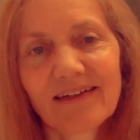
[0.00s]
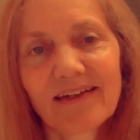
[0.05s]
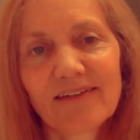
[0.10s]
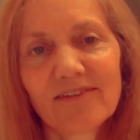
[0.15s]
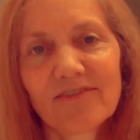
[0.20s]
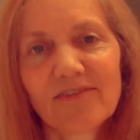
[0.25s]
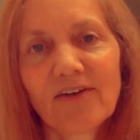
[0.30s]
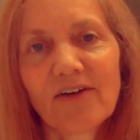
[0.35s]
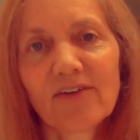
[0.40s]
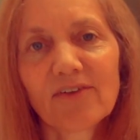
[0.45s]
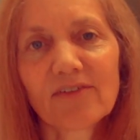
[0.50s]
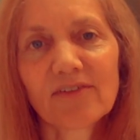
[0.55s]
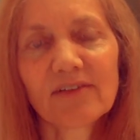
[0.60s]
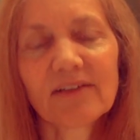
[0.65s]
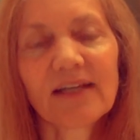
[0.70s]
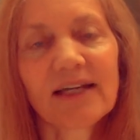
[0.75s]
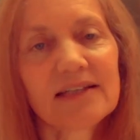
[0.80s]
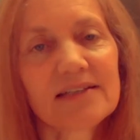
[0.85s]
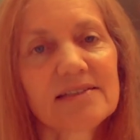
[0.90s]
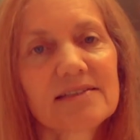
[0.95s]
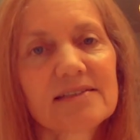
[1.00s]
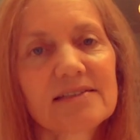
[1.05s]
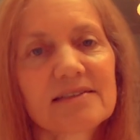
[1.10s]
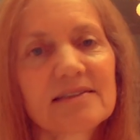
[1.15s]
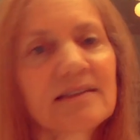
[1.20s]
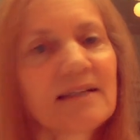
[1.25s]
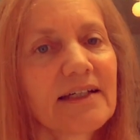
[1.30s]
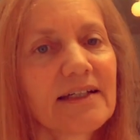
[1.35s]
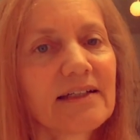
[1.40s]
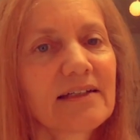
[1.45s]
I felt less
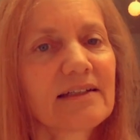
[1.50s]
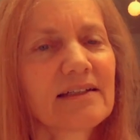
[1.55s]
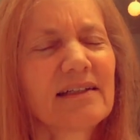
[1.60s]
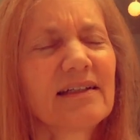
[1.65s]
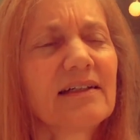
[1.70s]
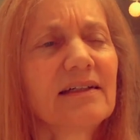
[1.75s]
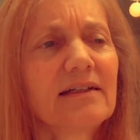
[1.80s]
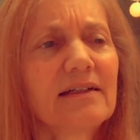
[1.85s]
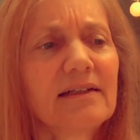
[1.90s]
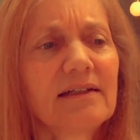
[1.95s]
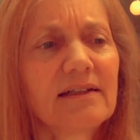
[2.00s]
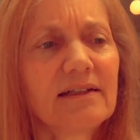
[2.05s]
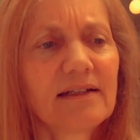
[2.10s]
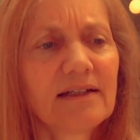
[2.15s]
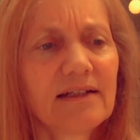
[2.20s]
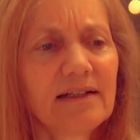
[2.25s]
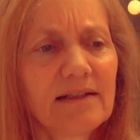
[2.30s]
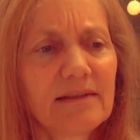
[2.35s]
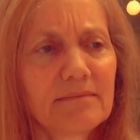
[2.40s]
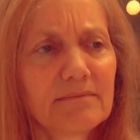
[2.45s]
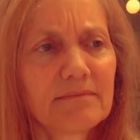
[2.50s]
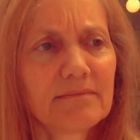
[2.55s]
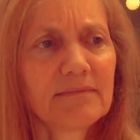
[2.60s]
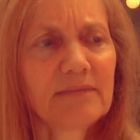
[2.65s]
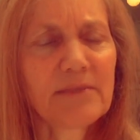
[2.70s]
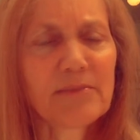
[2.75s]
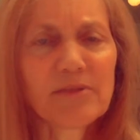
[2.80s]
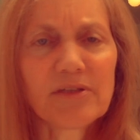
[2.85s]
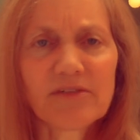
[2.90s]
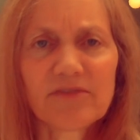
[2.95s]
like
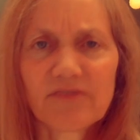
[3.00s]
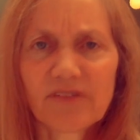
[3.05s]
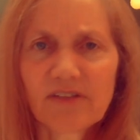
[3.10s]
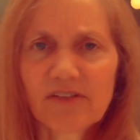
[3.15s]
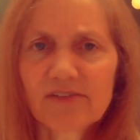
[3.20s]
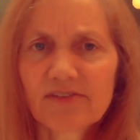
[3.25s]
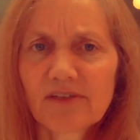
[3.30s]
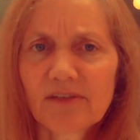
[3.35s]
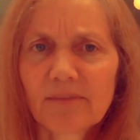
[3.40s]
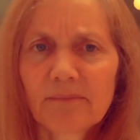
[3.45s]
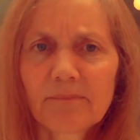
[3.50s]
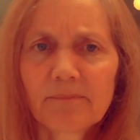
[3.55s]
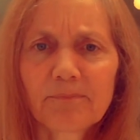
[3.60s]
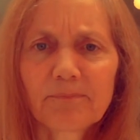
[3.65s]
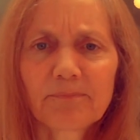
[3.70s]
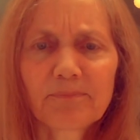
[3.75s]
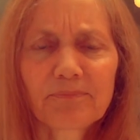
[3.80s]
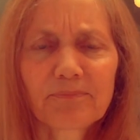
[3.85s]
maybe a victim